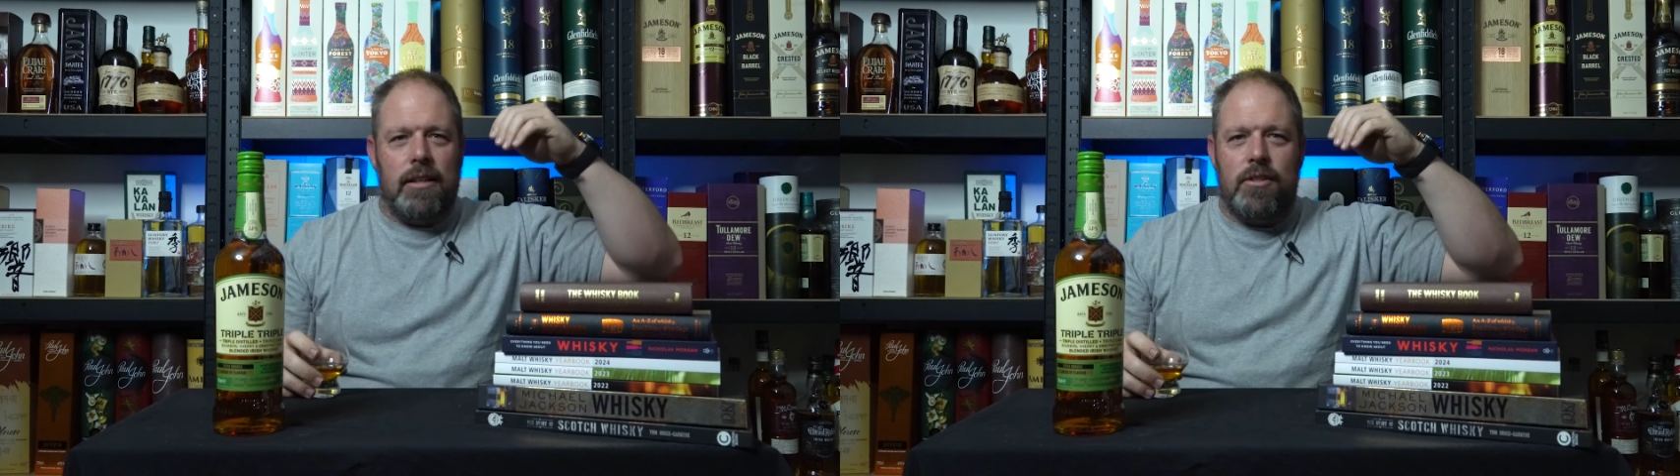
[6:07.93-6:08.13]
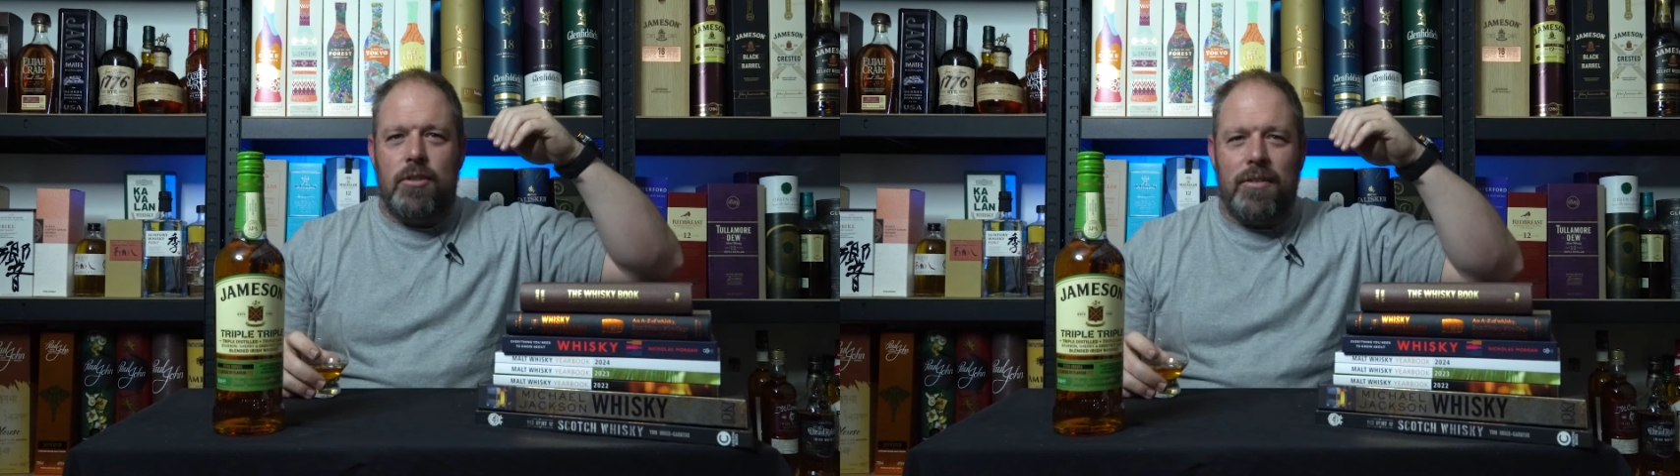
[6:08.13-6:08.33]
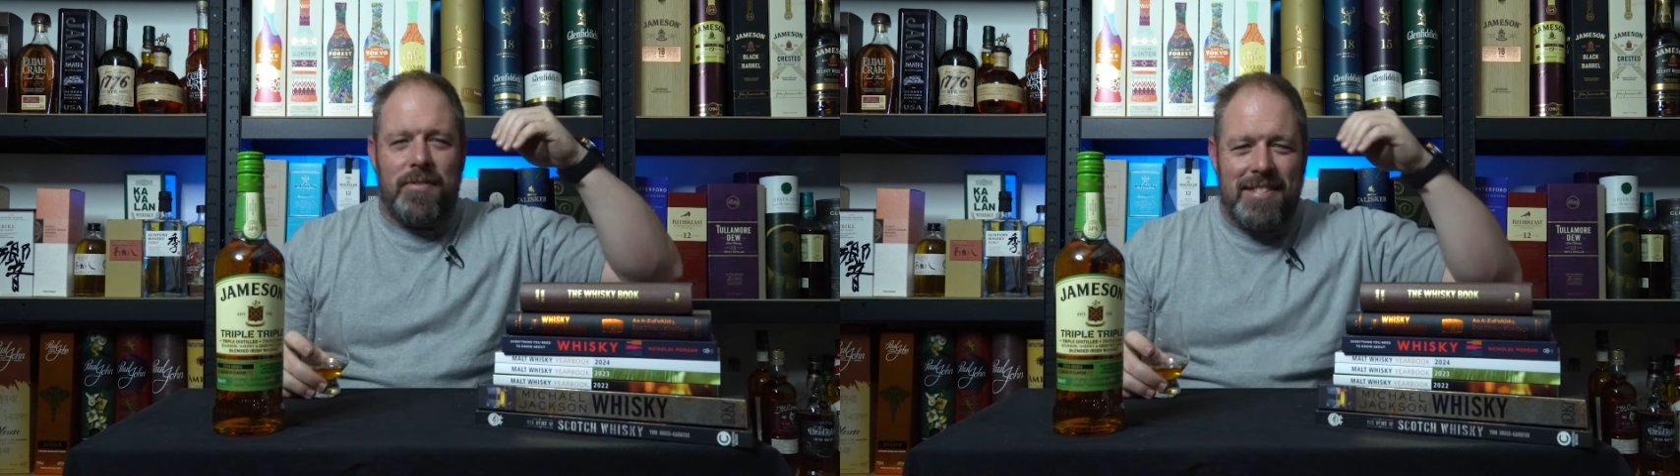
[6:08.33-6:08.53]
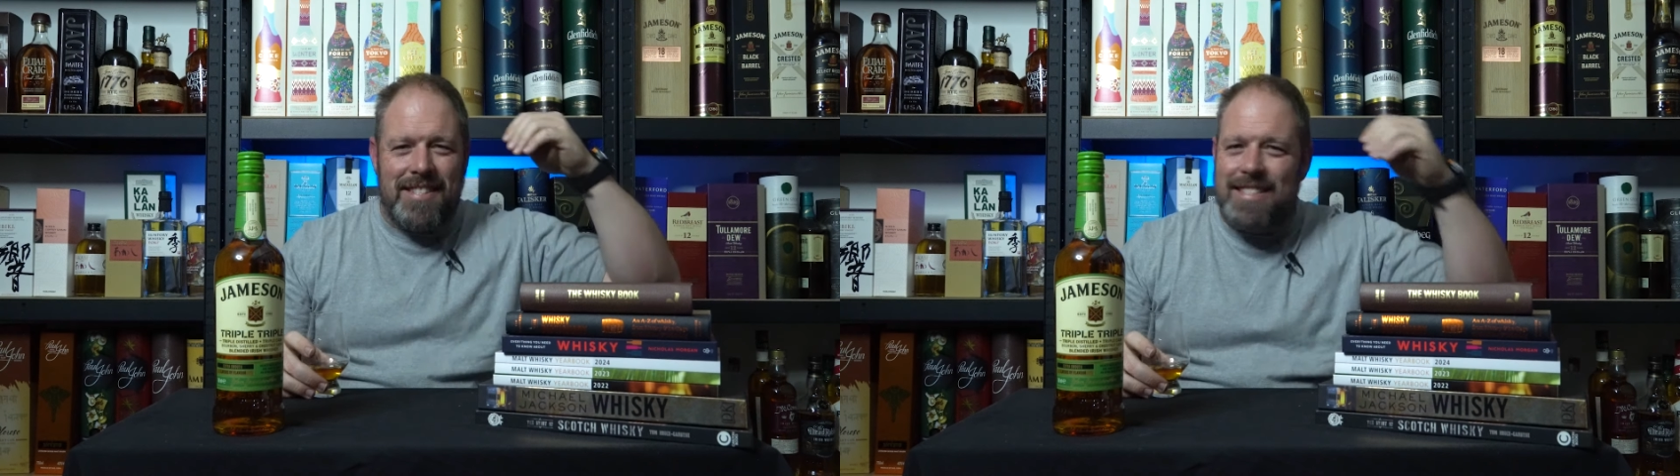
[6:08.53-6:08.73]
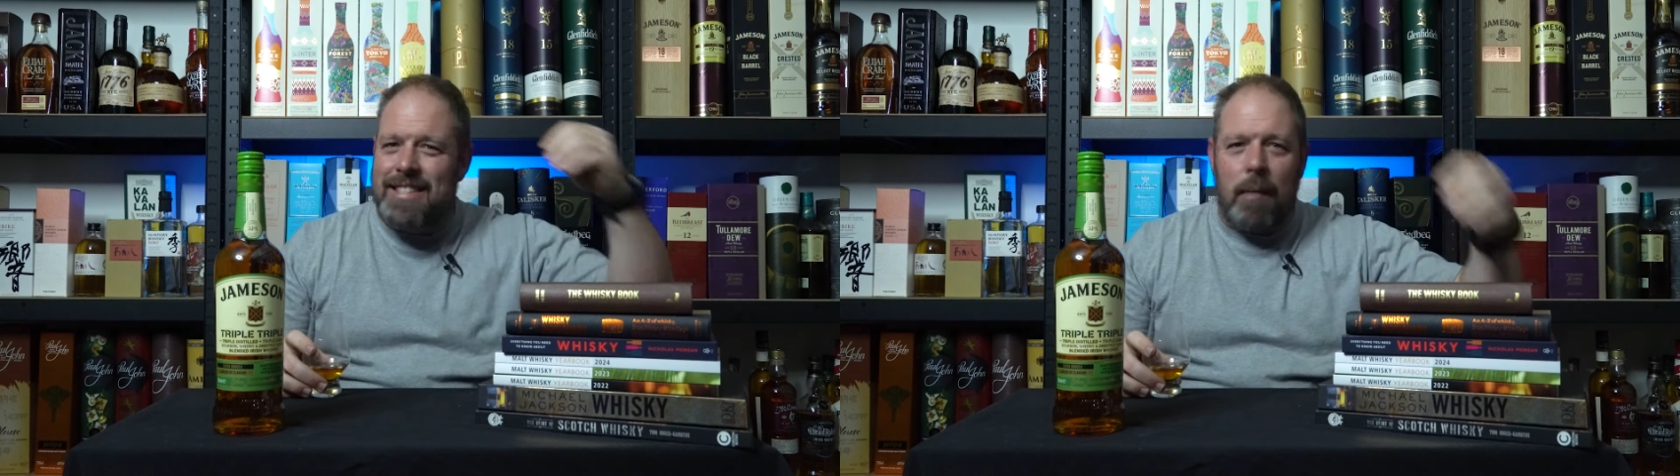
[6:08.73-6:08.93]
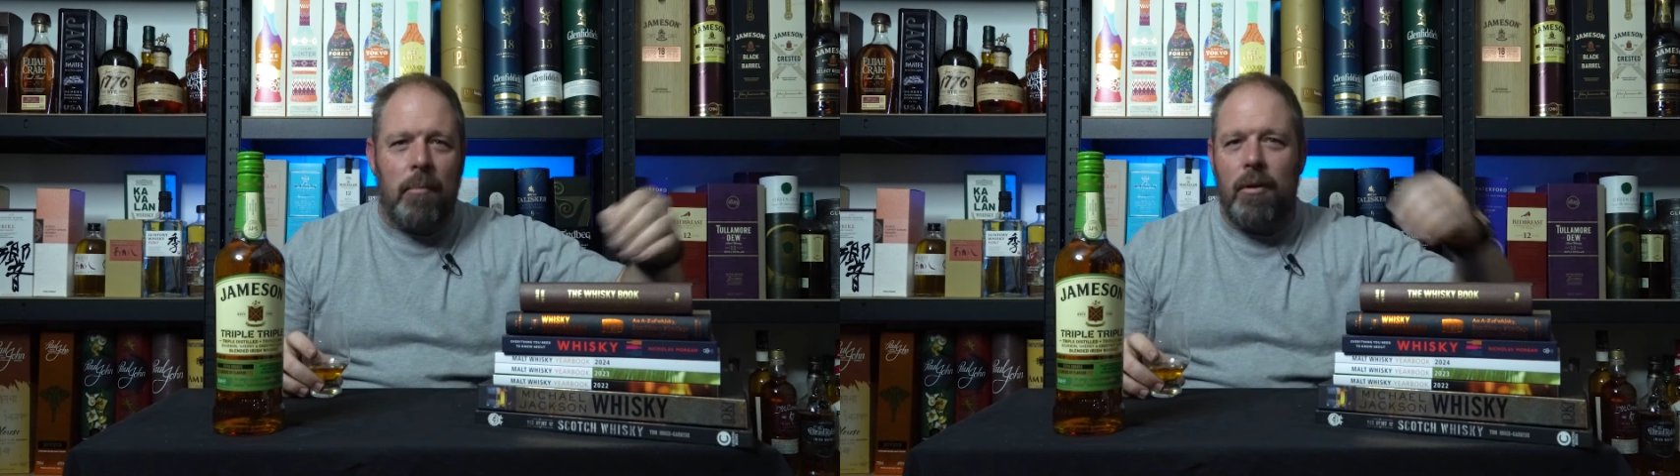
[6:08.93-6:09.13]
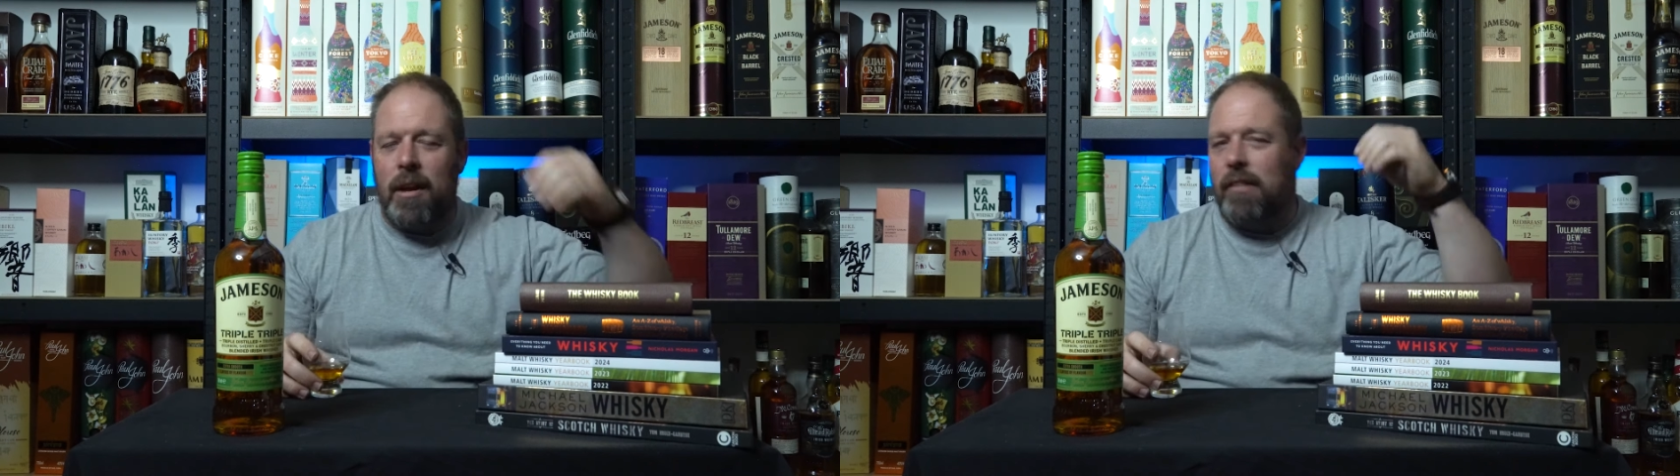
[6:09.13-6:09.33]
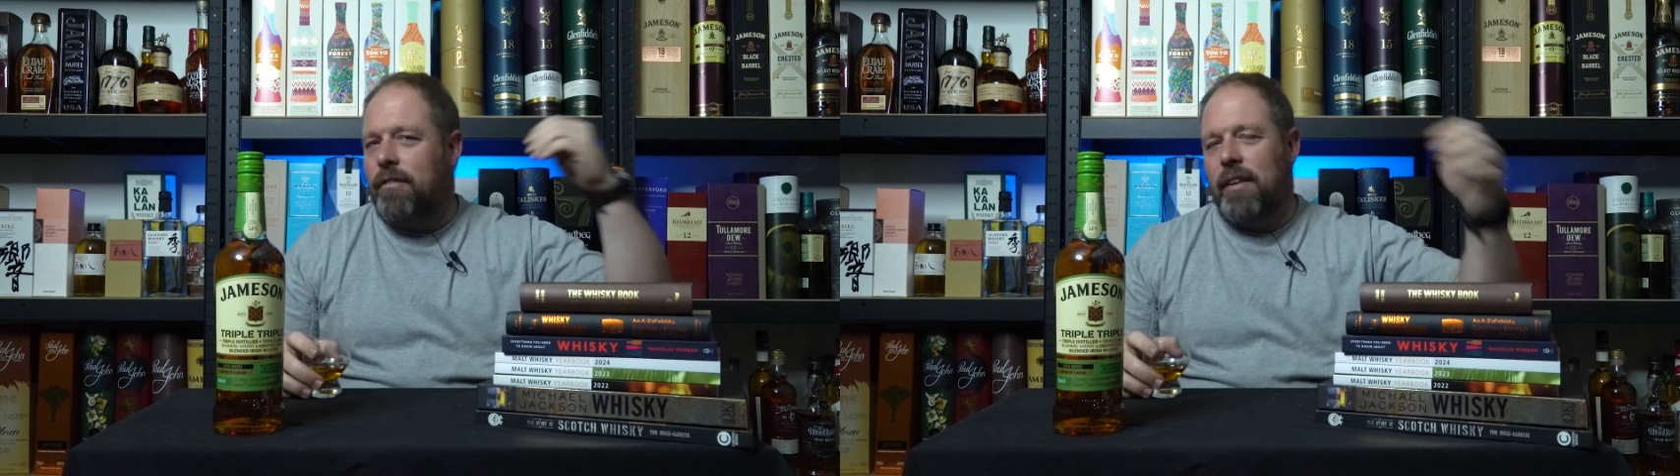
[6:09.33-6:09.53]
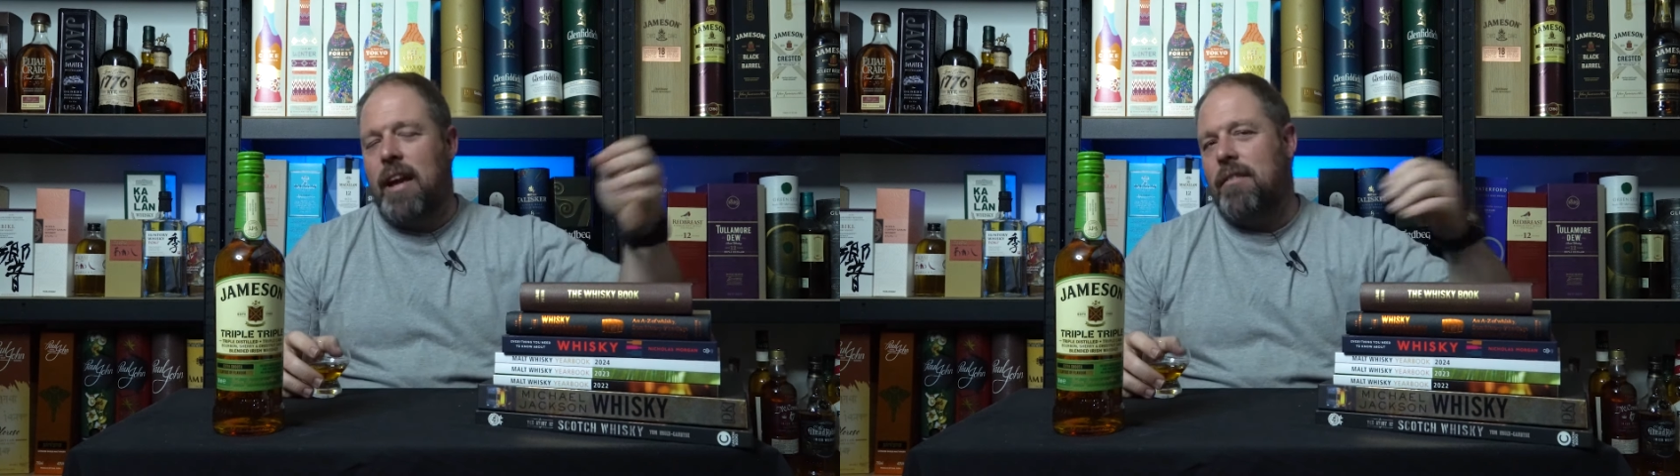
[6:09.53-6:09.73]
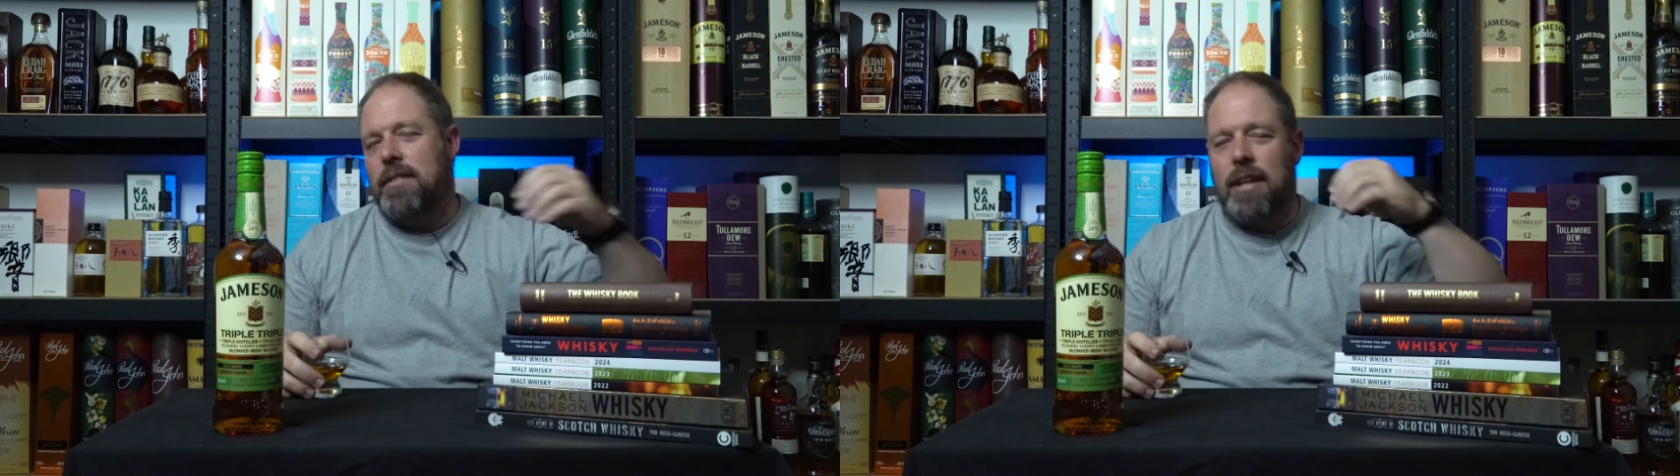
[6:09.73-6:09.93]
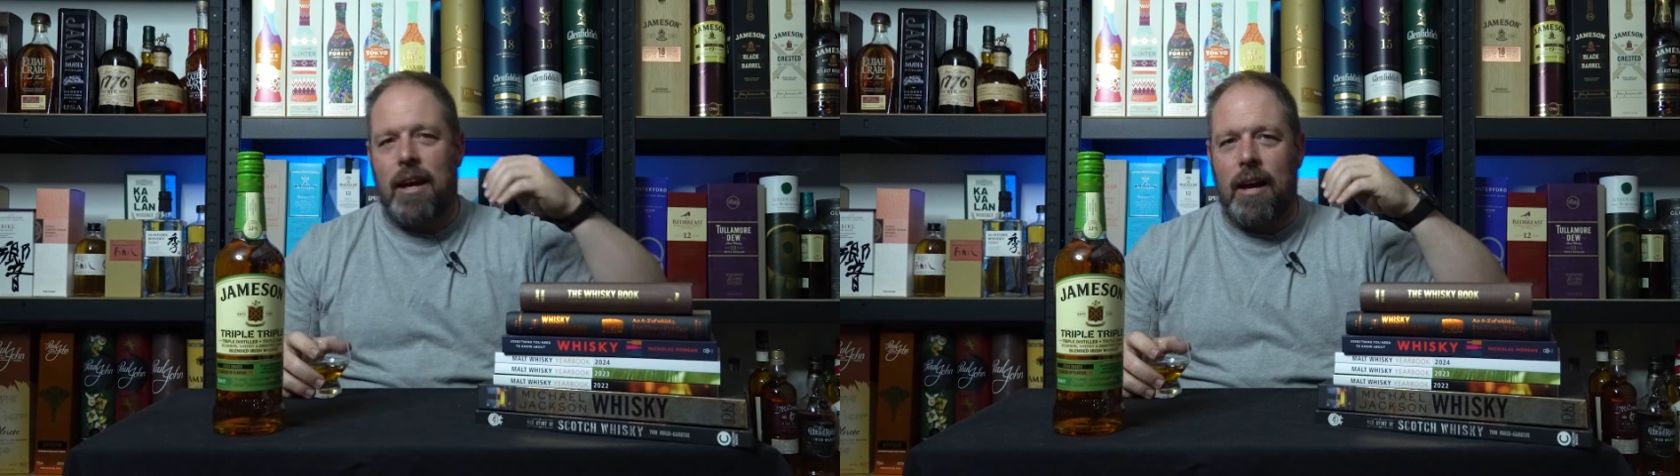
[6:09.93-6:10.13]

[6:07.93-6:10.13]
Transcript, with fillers: sort of summery flavors.